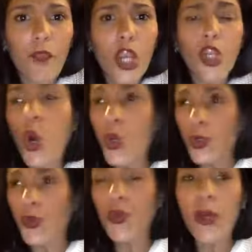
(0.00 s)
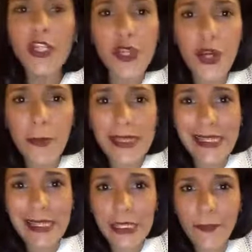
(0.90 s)
goal. You want to start a
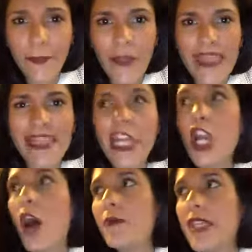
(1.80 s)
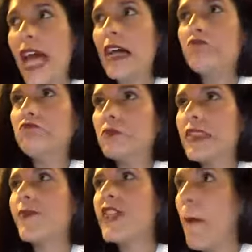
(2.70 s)
business, then comes
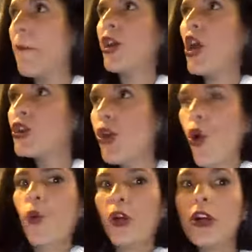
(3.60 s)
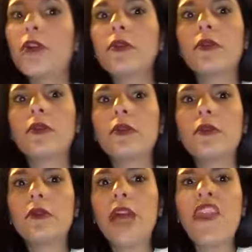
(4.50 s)
September, October,
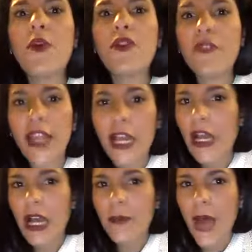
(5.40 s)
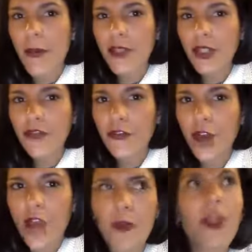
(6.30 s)
and then we feel like an absolute
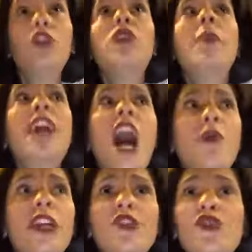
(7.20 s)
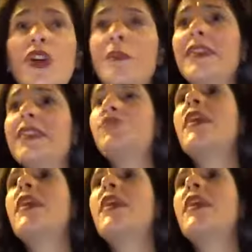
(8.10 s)
fraud. Then we're like, oh my God, we need to start a business right